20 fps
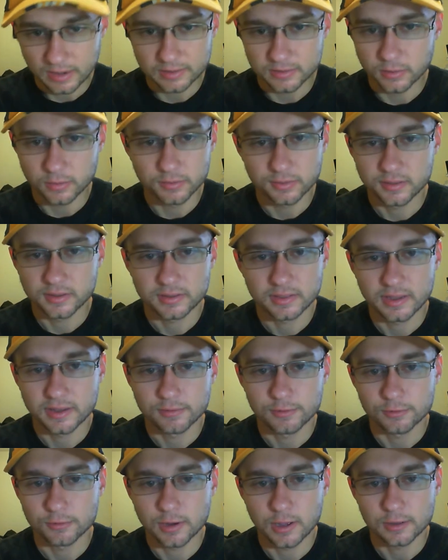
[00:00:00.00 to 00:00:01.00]
don't think they
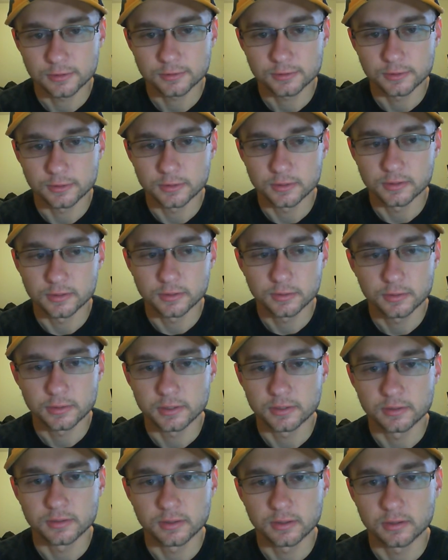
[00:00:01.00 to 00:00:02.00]
have a roster to do
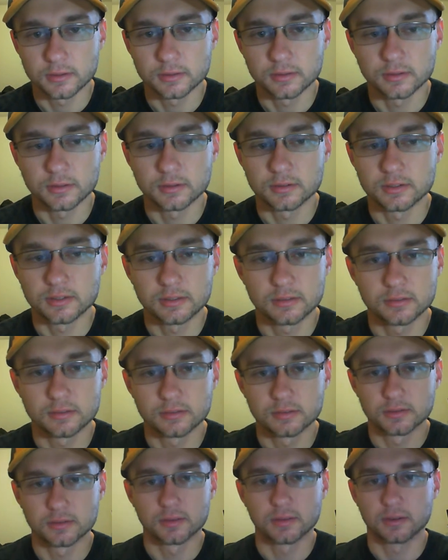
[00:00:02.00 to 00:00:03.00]
it. Their
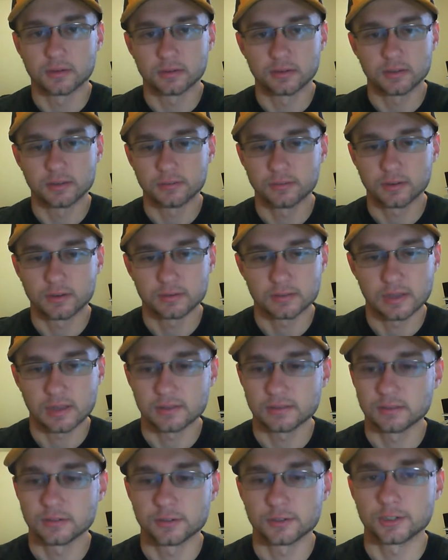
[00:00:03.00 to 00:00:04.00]
defense
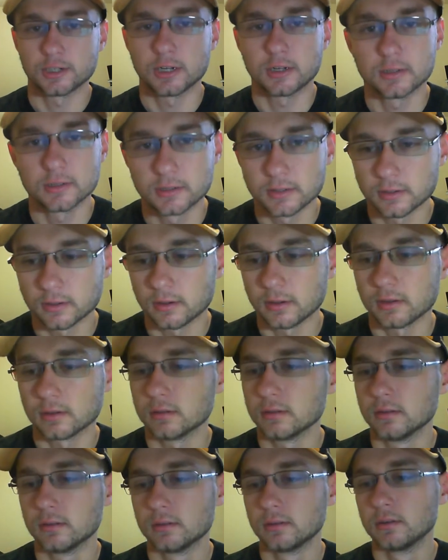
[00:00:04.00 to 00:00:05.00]
hasn't gelled at all